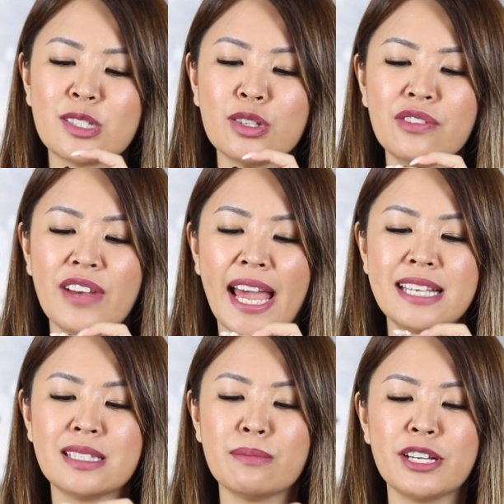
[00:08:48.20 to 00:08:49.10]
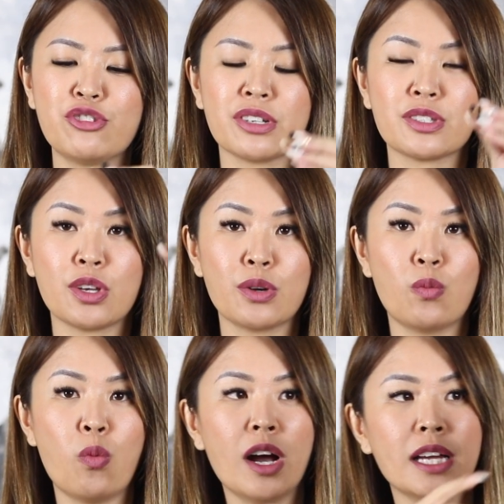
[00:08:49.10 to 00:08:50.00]
it's sort of asymmetric, so
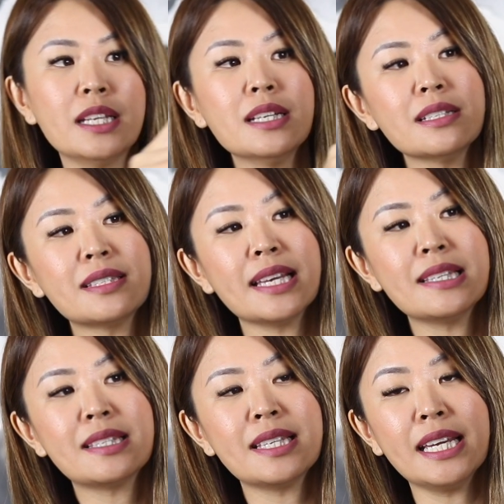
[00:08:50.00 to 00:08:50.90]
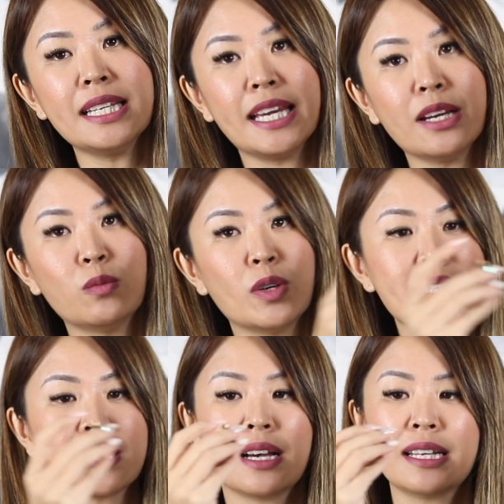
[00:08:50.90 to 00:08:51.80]
one says CD on one
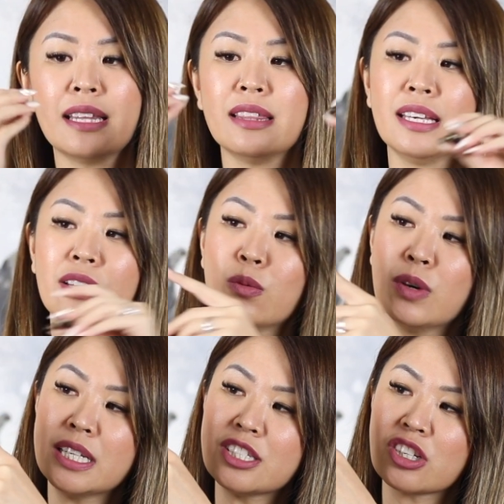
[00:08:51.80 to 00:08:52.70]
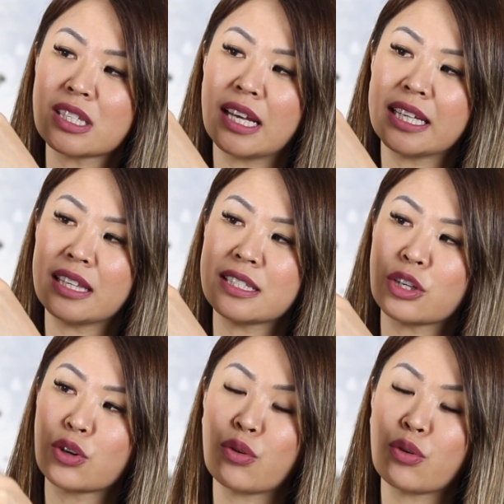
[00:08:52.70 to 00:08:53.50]
side and the other one is just like this